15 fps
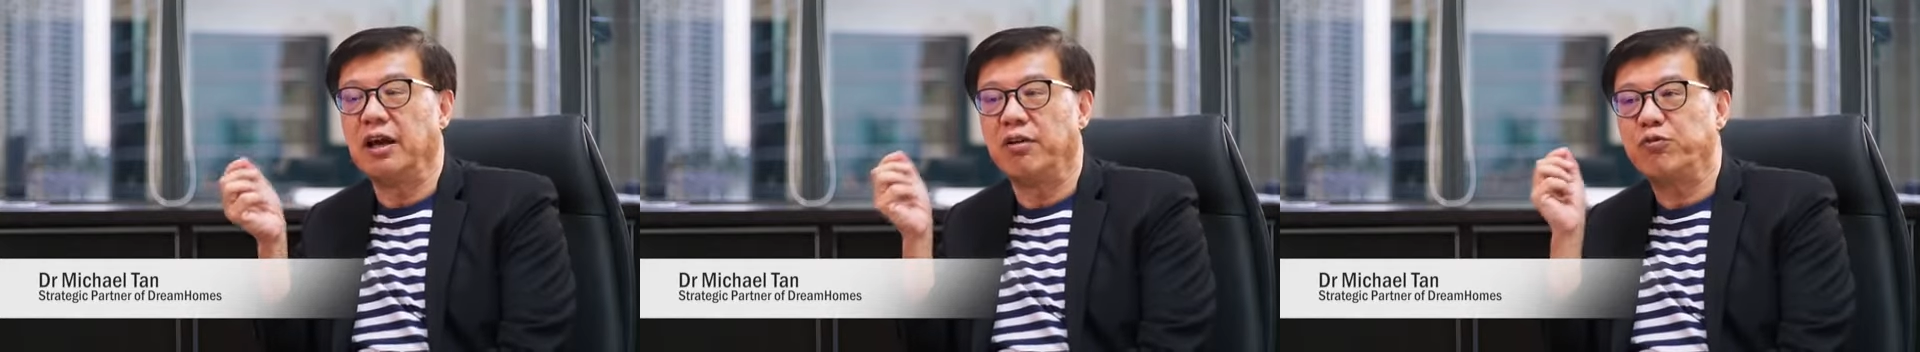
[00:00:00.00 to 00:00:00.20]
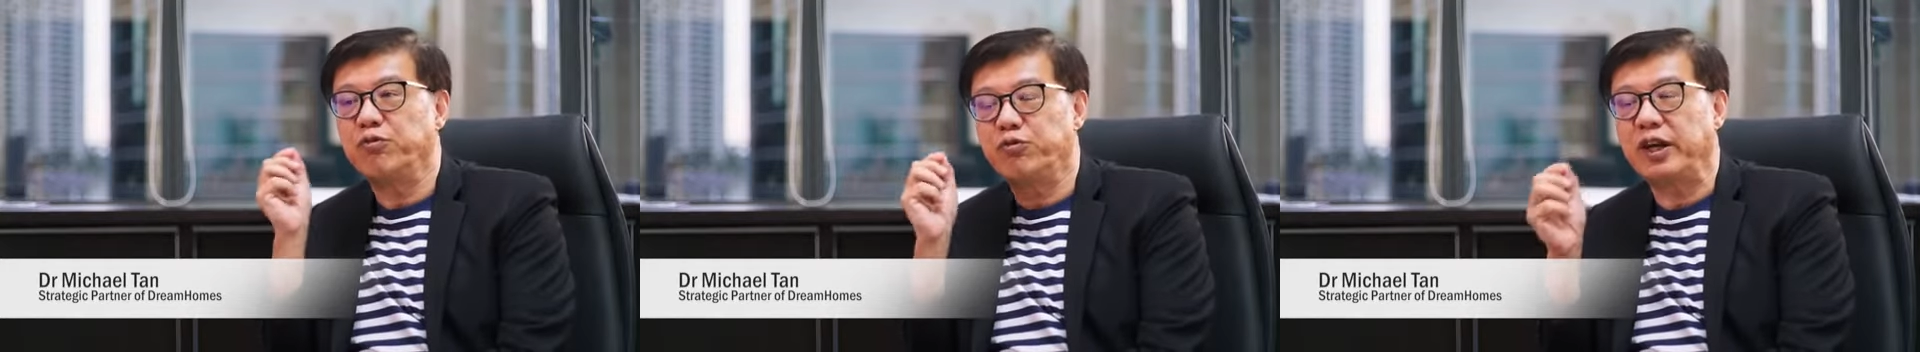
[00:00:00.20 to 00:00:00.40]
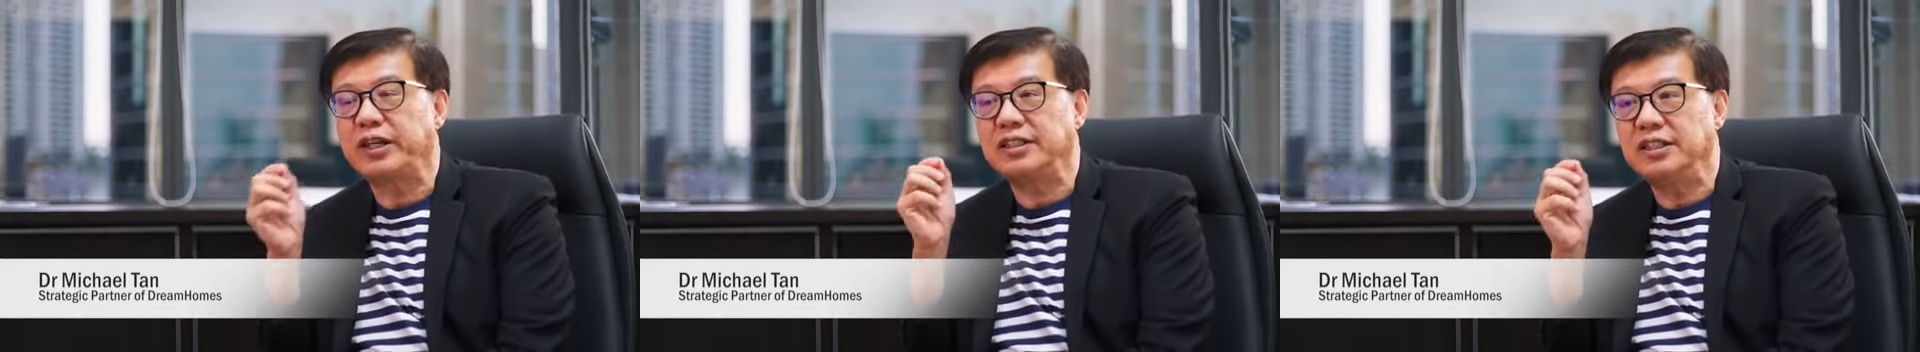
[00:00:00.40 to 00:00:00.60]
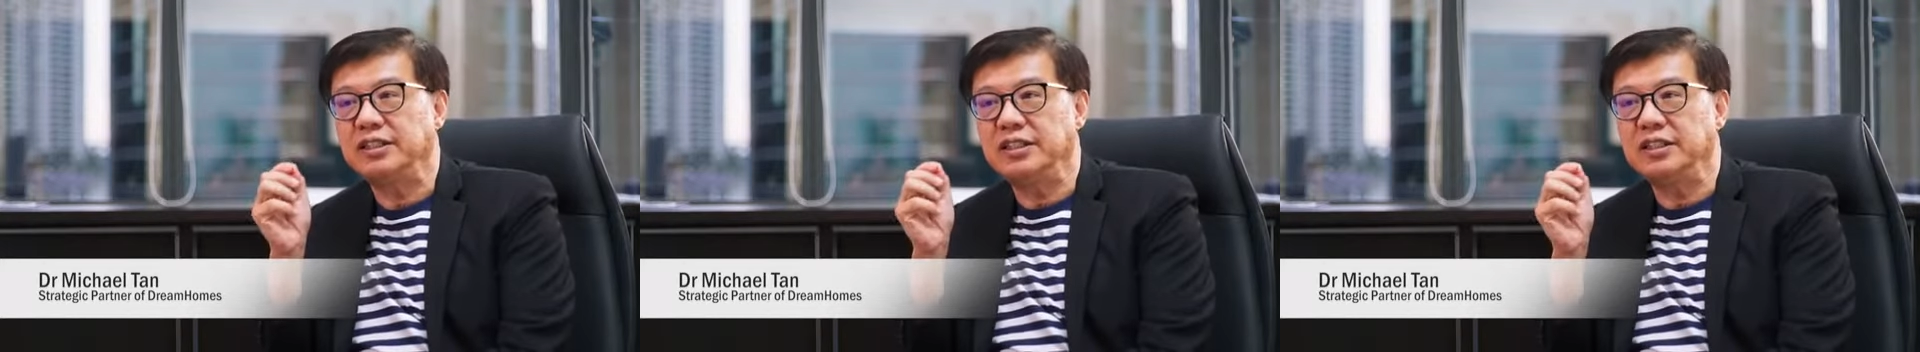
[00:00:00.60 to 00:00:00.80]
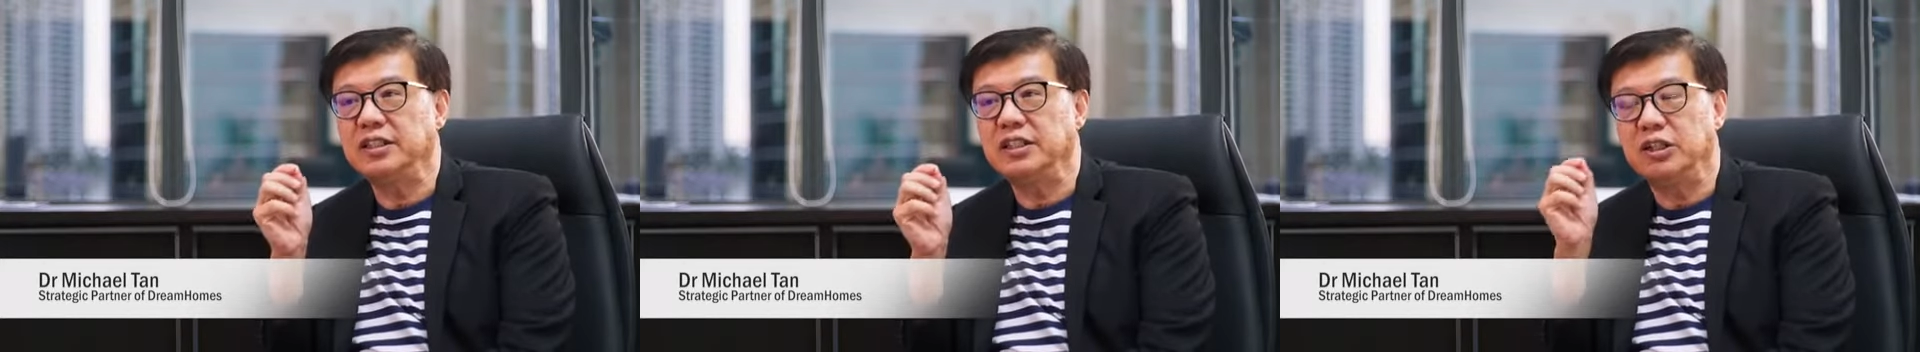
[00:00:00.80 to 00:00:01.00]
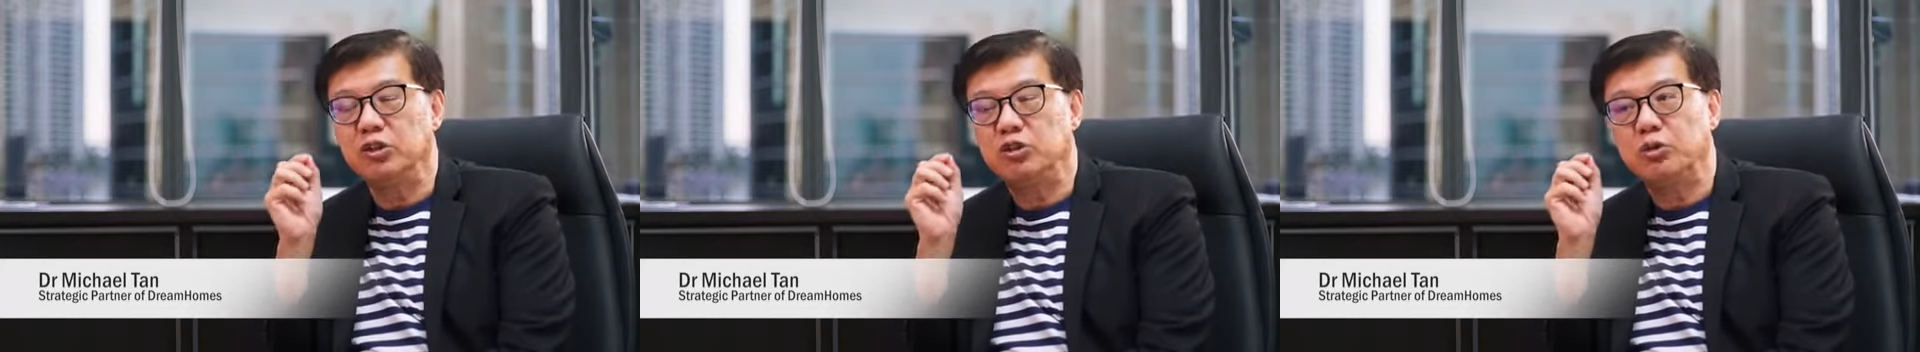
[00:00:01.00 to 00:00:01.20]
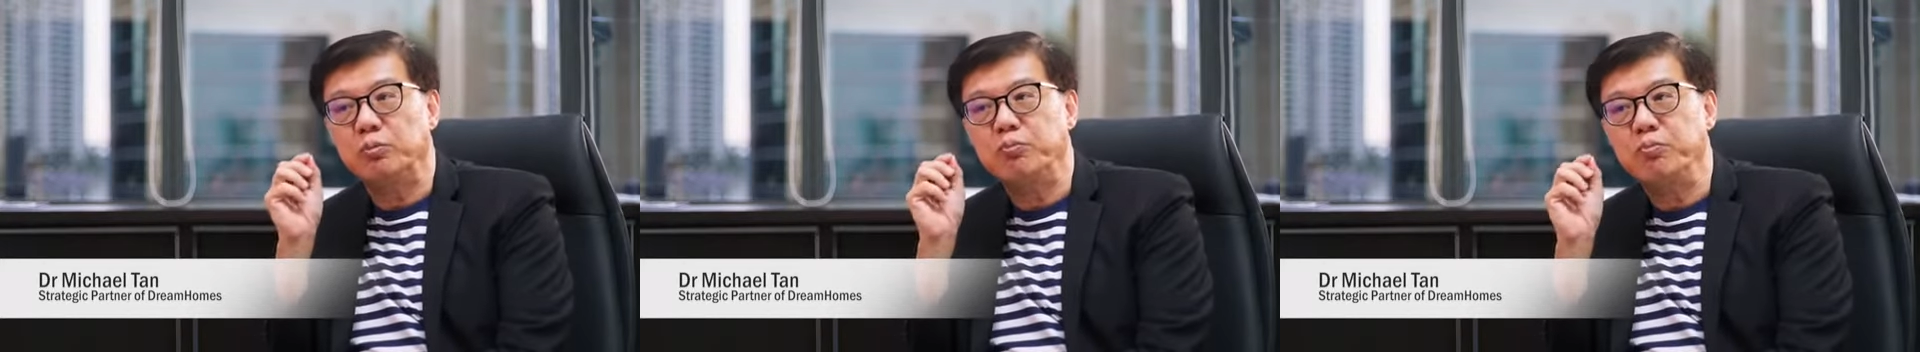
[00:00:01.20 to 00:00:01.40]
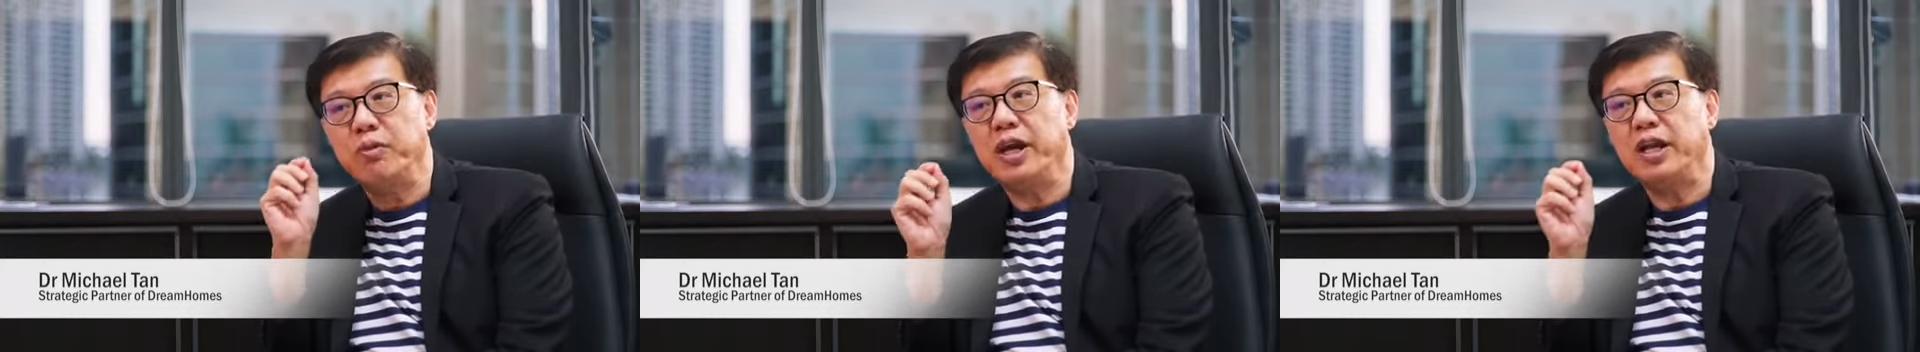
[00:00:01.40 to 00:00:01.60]
and factor it into
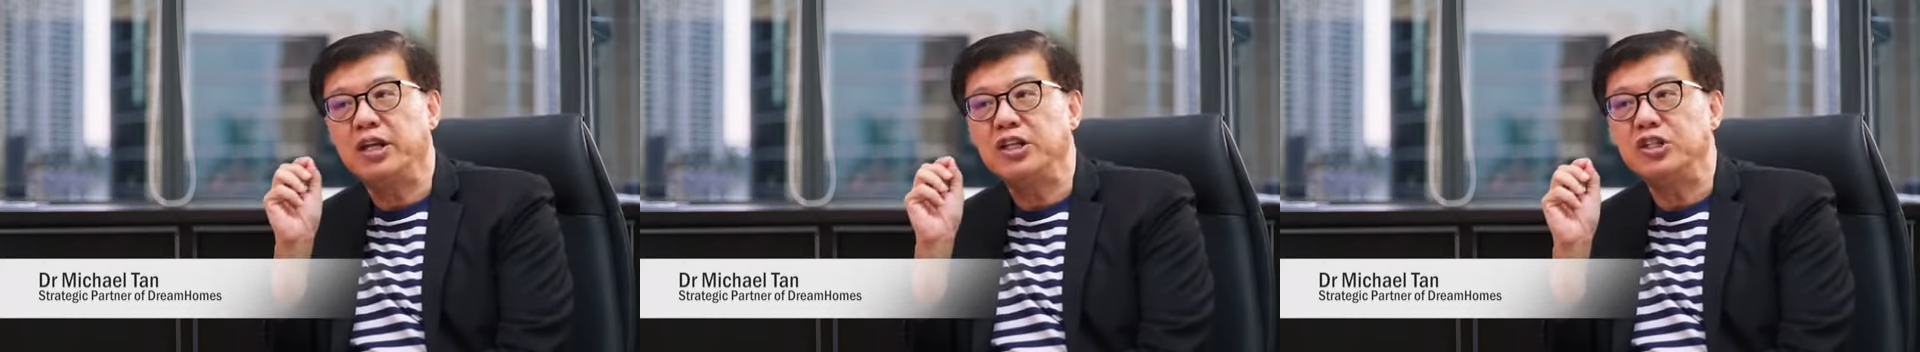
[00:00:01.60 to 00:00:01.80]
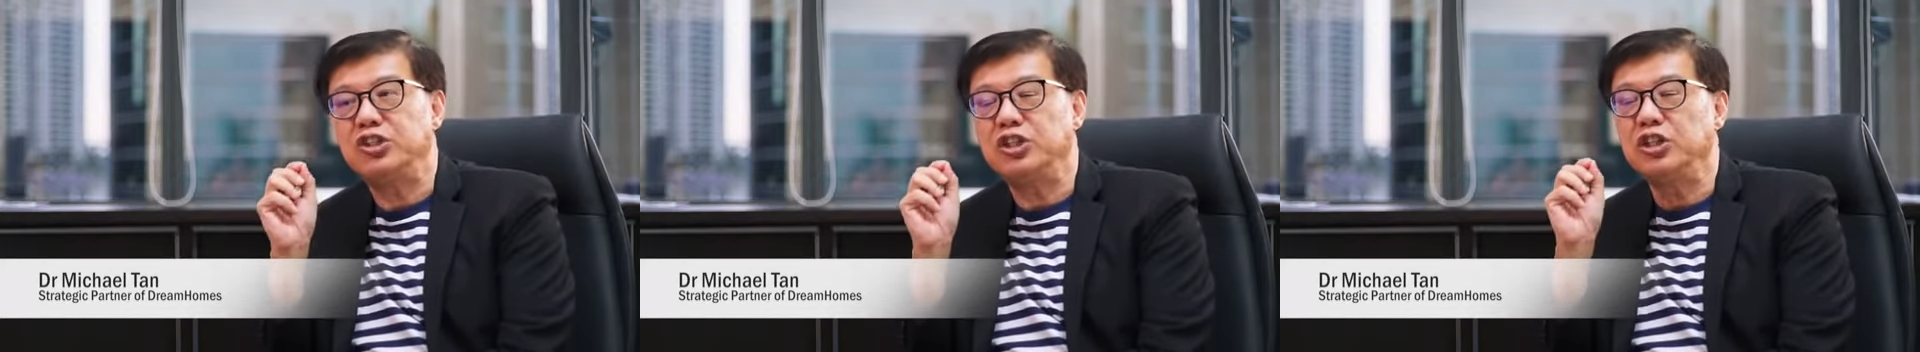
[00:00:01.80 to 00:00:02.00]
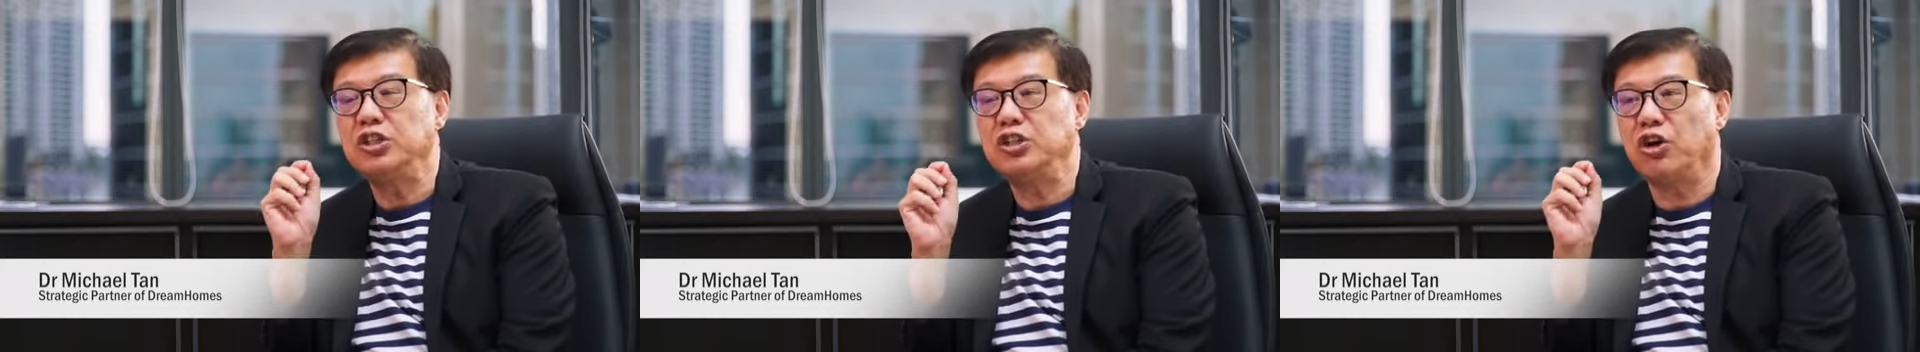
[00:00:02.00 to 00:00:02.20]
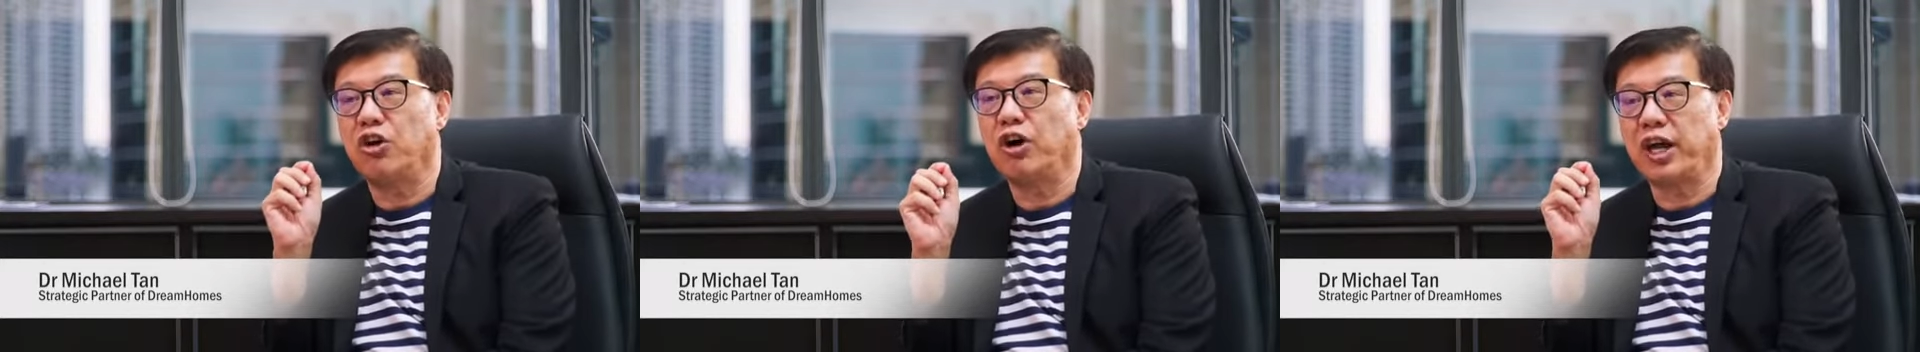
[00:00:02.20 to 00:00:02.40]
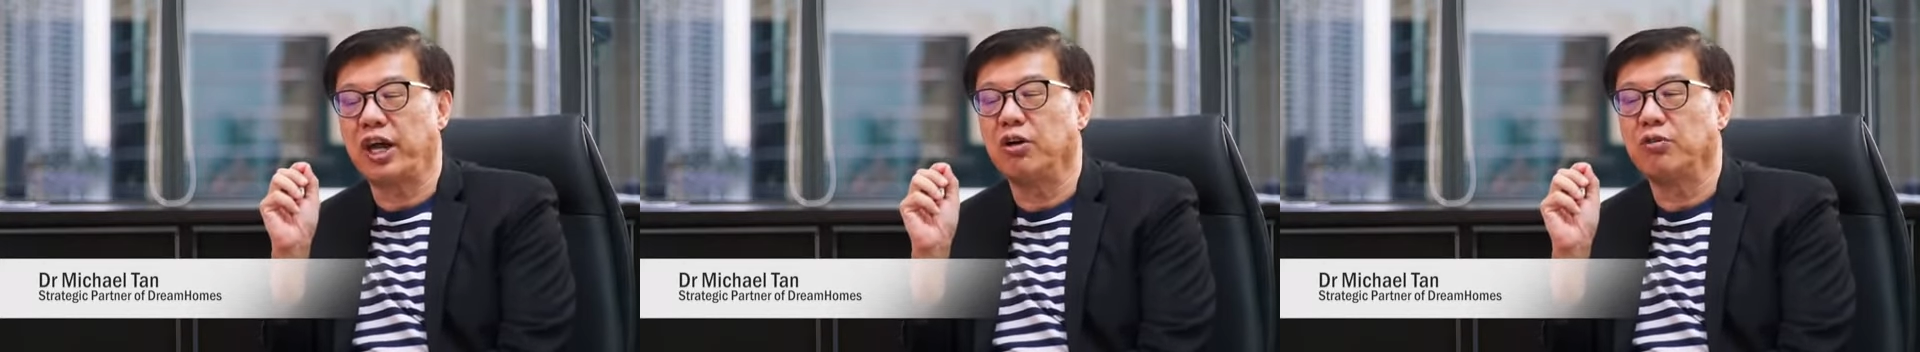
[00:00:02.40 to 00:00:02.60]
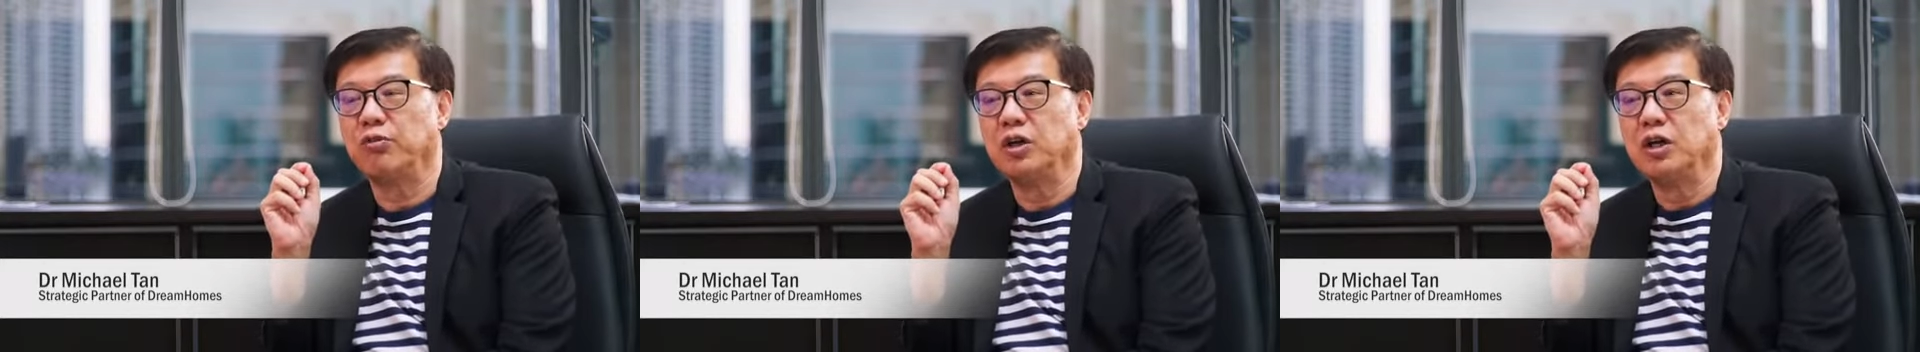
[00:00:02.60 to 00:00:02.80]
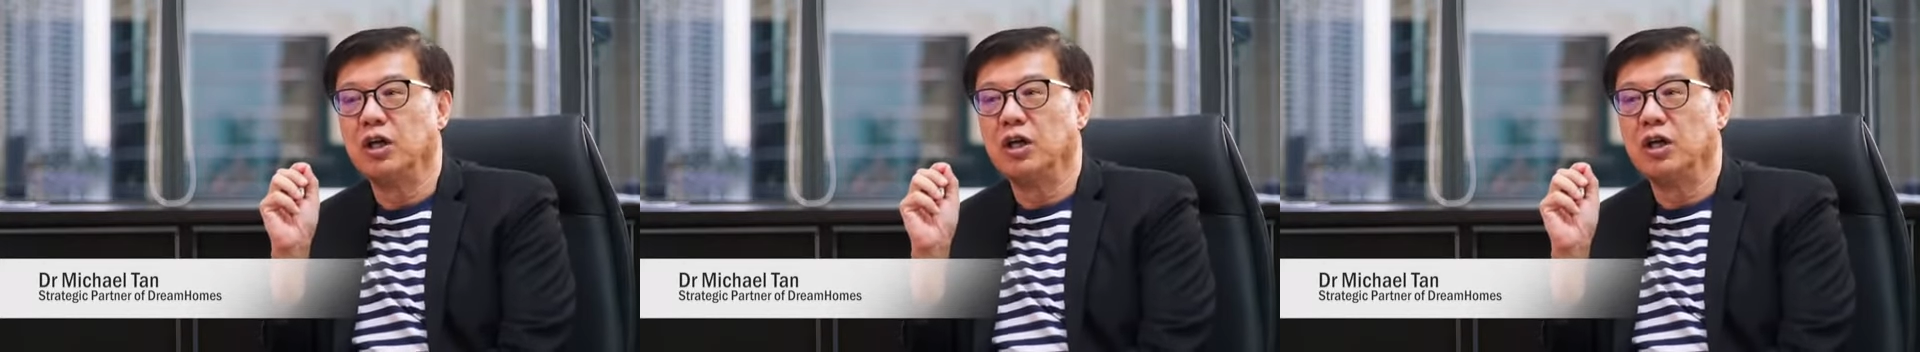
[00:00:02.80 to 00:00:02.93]
managing your health,